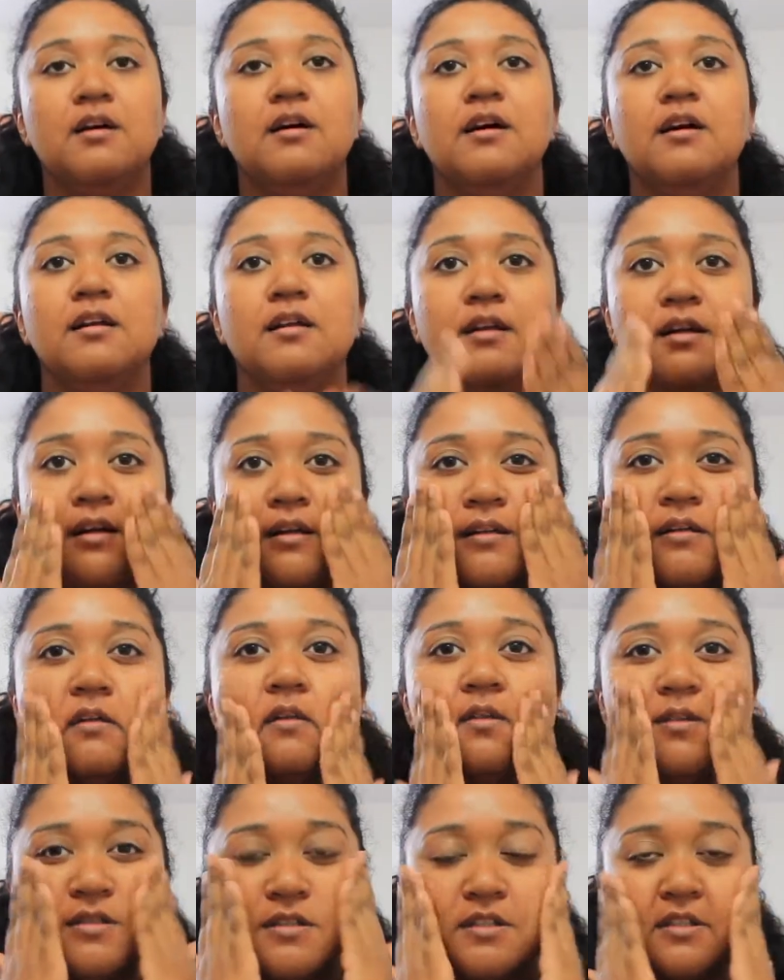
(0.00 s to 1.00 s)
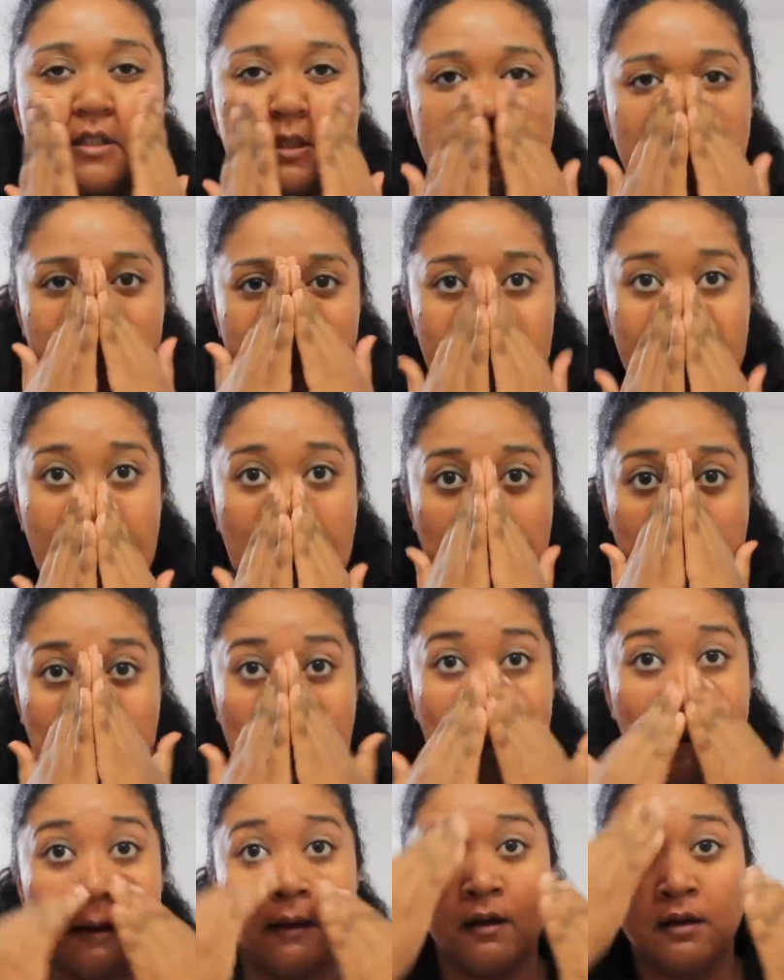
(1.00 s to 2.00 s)
and then she said
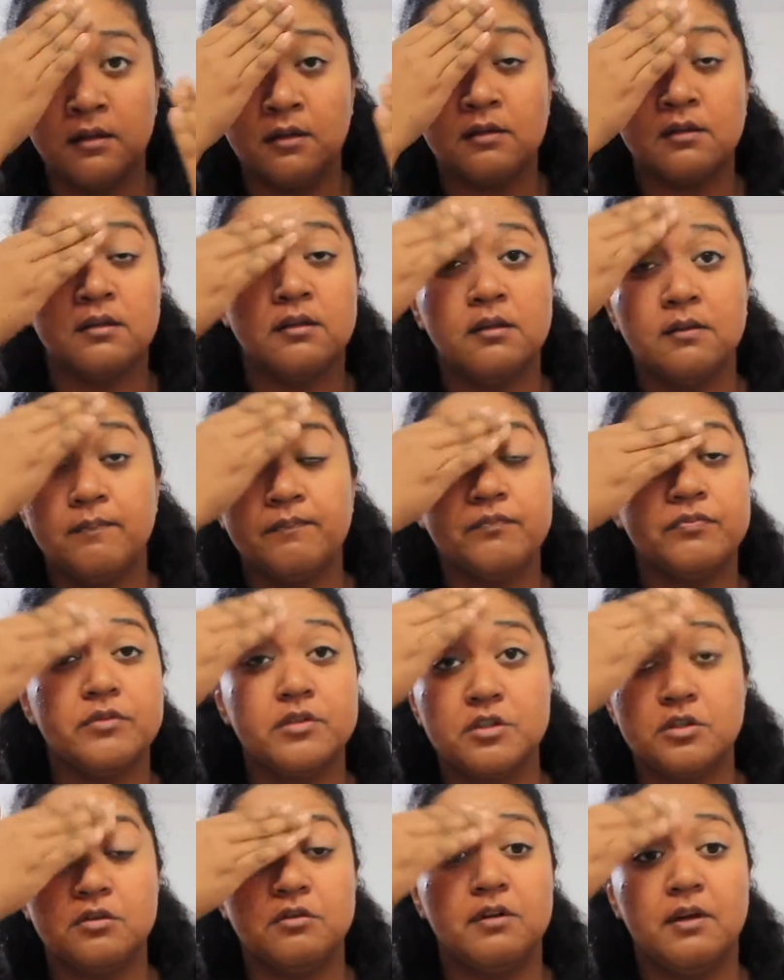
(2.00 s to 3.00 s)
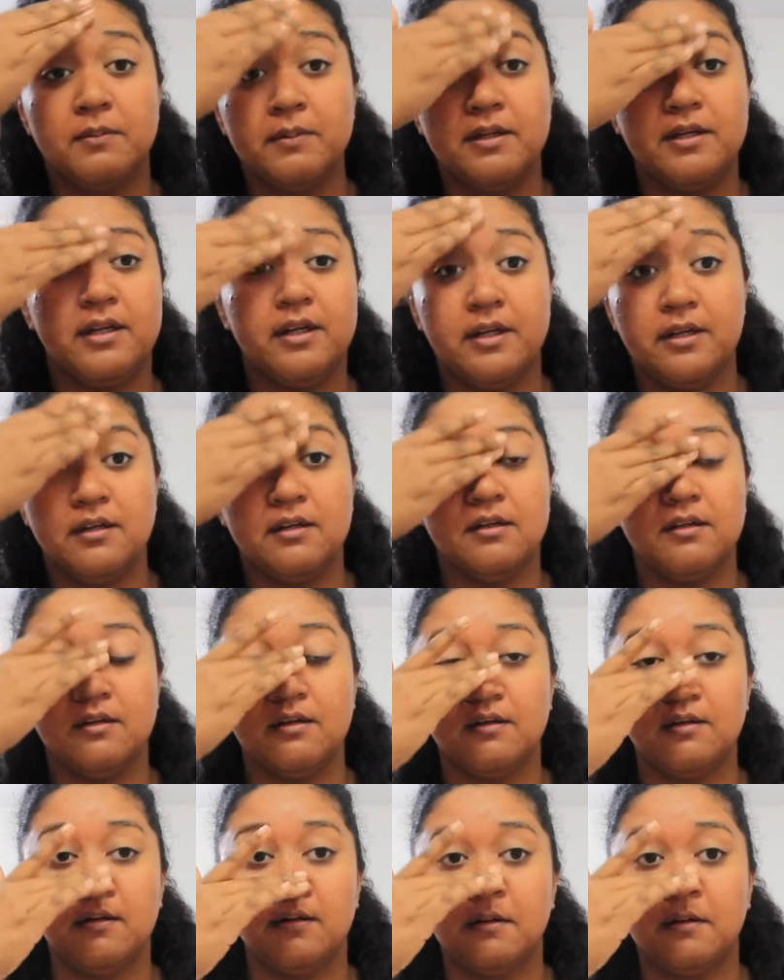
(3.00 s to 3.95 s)
to rub it in